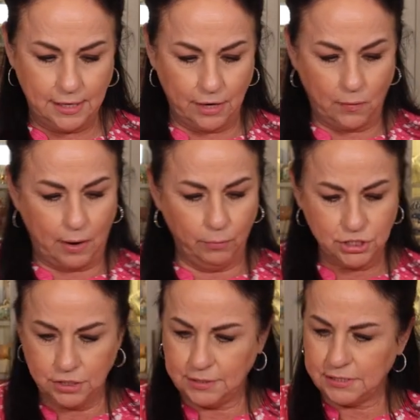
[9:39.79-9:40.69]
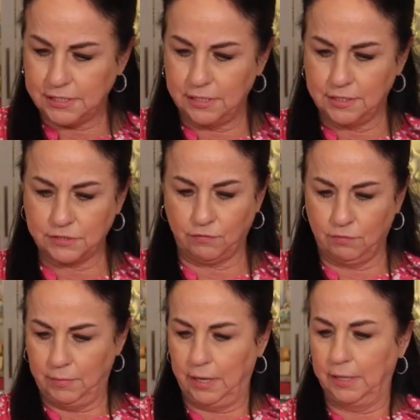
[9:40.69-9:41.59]
Now, I want you to see this for
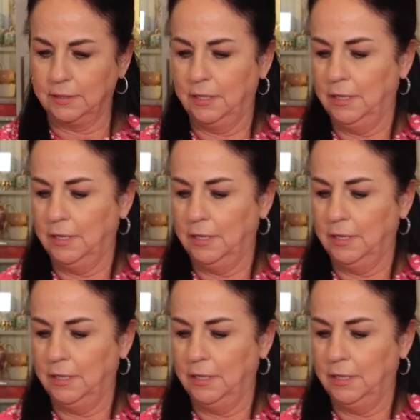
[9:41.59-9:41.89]
a minute.